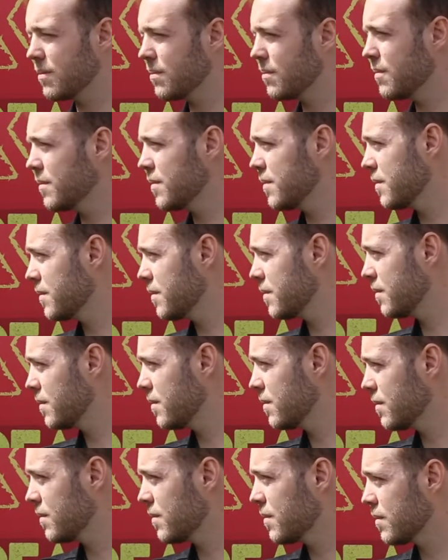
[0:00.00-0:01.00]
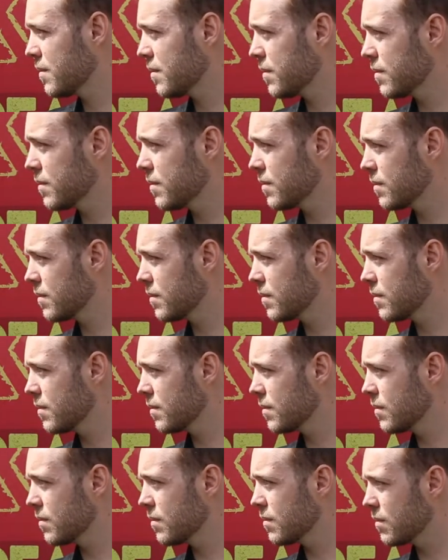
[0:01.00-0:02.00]

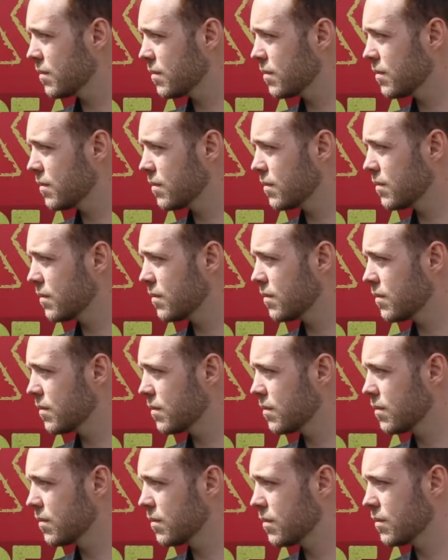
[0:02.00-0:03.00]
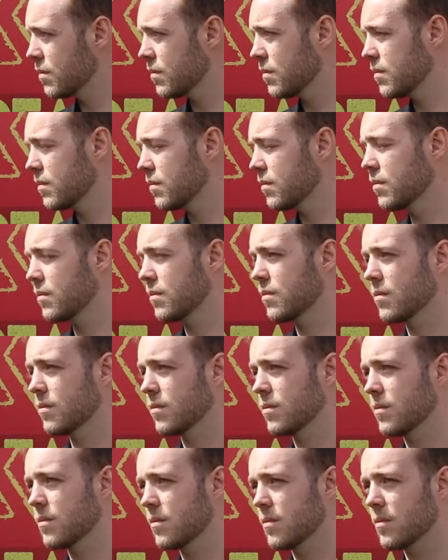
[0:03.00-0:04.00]

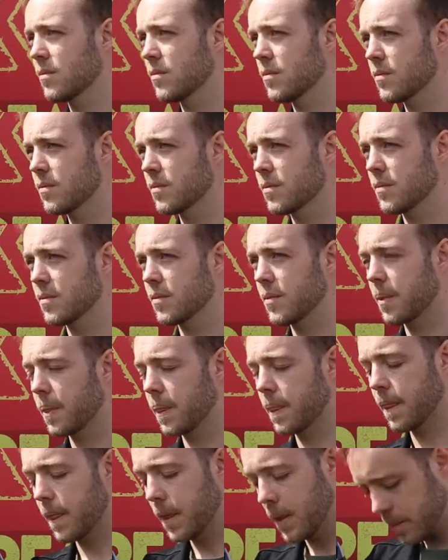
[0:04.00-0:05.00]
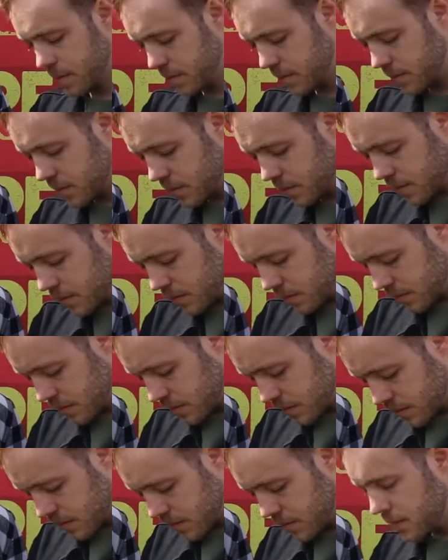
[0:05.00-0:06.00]

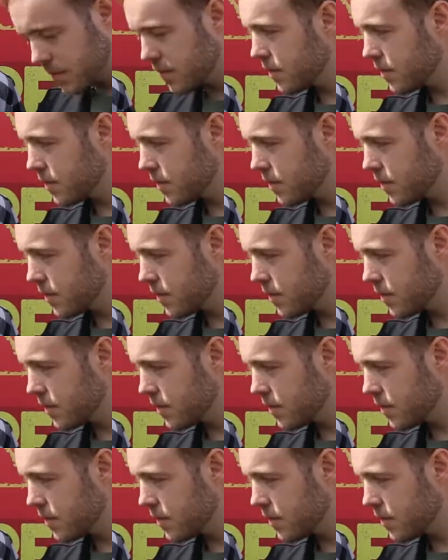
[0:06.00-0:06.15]
(silent)